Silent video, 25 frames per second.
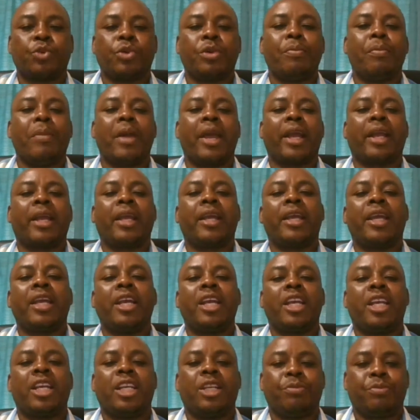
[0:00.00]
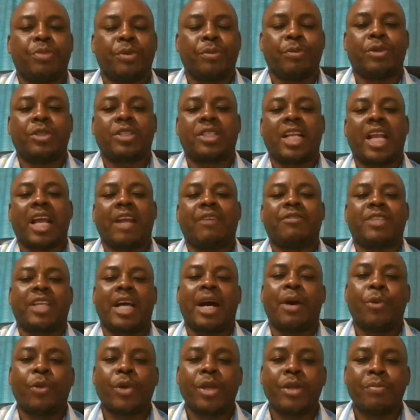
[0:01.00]
we make in people's lives.
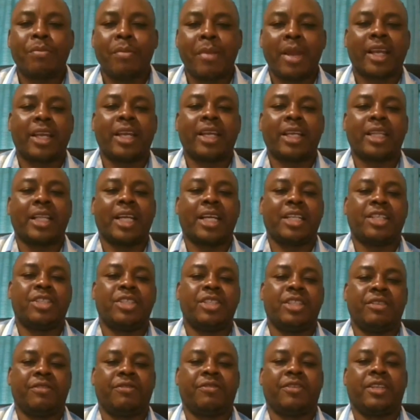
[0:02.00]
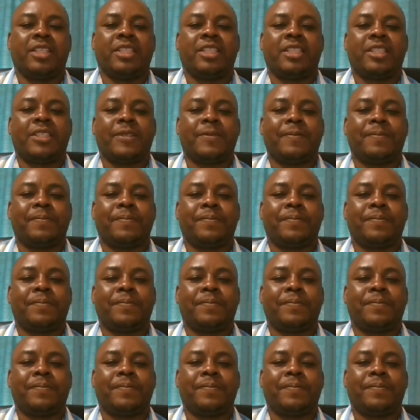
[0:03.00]
Are we making that difference?